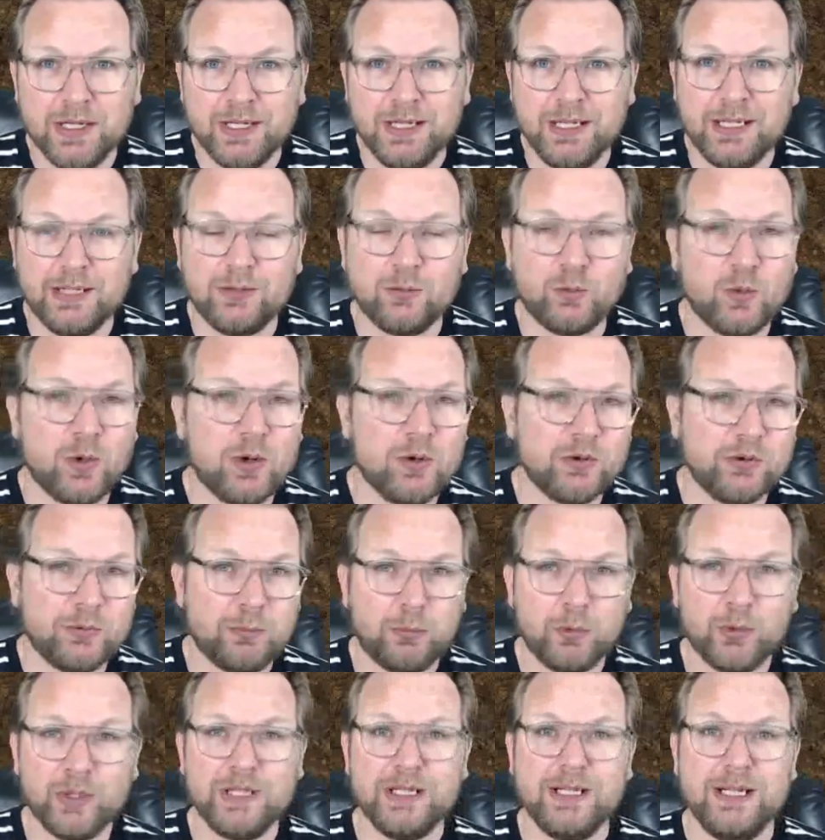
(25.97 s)
It won't
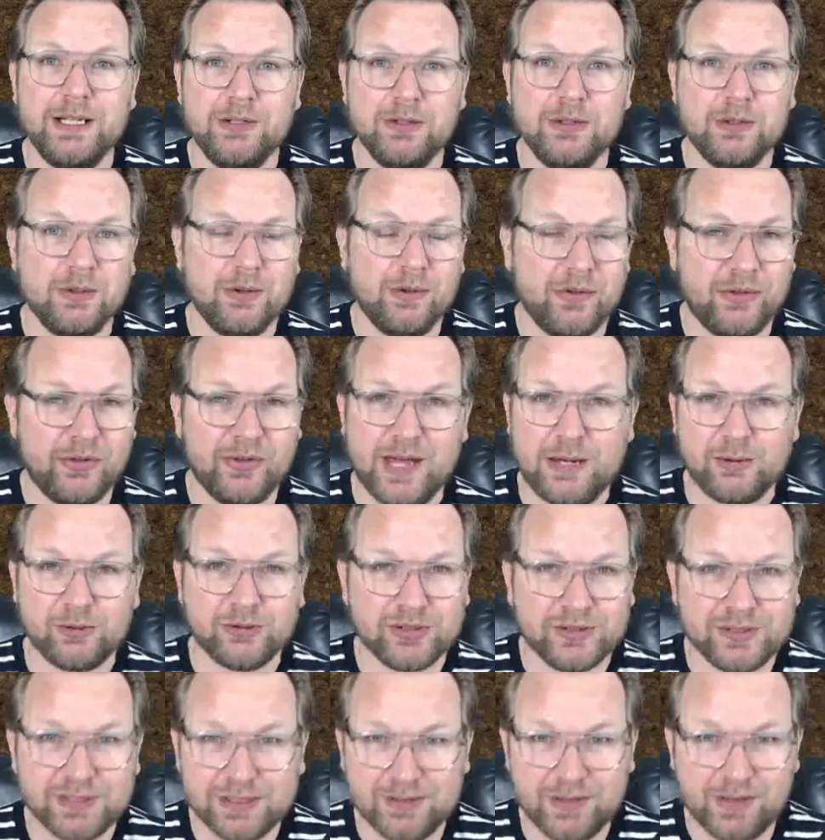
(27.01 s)
bring in you
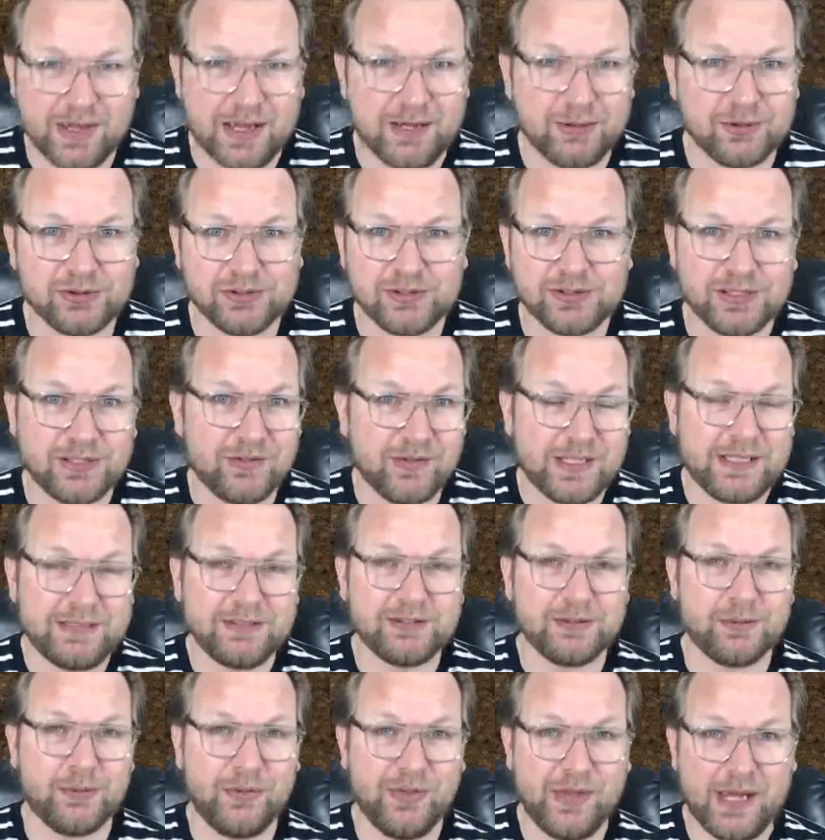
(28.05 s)
thousands and thousands and
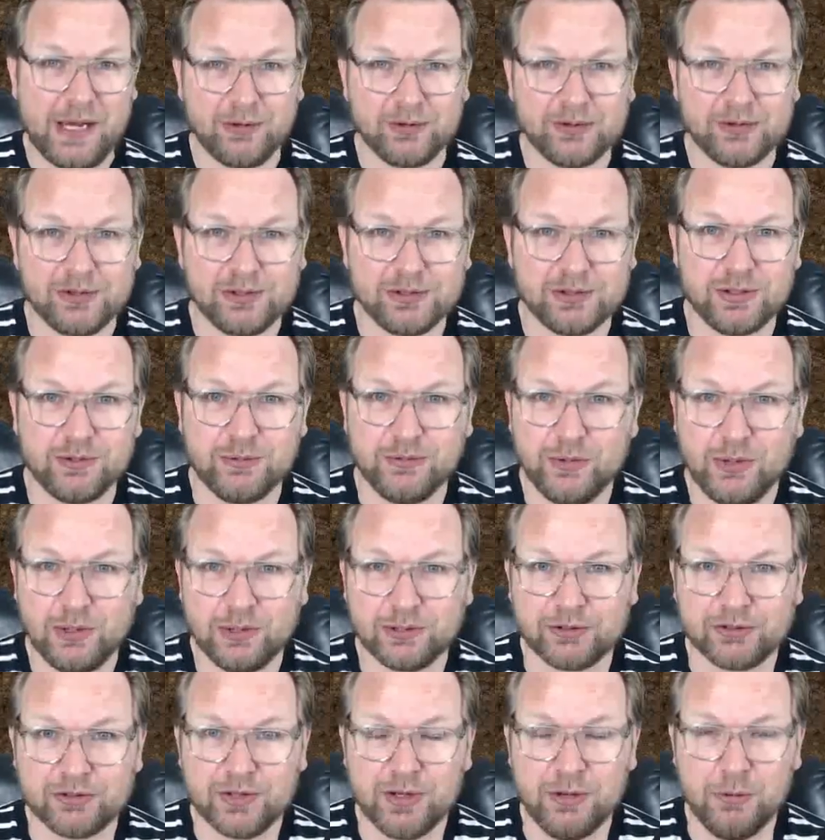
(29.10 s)
tens of thousands of
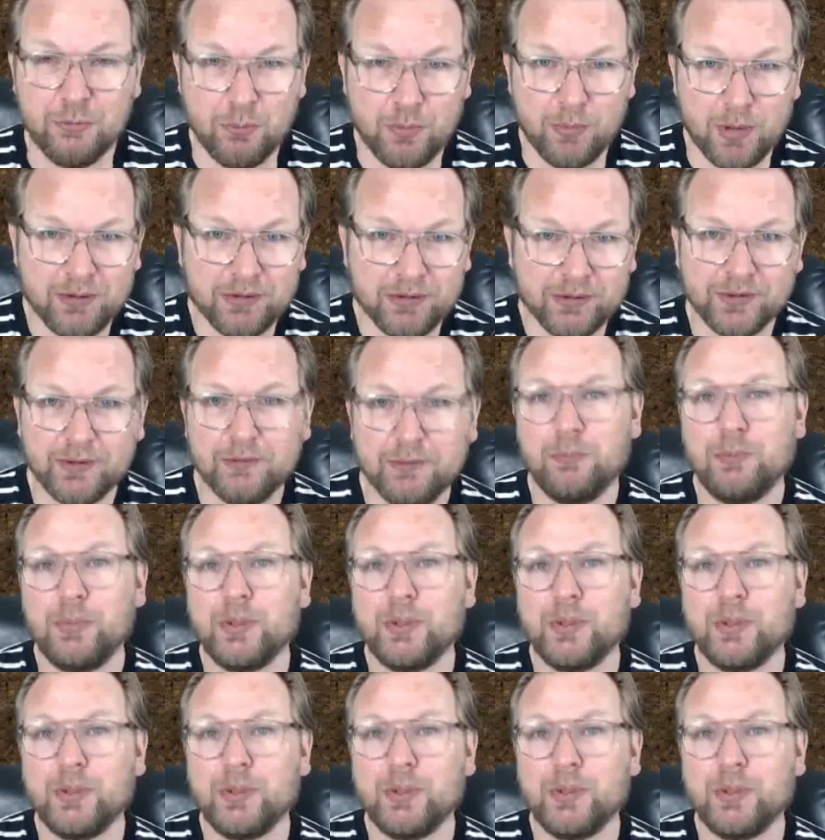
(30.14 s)
dollars a month,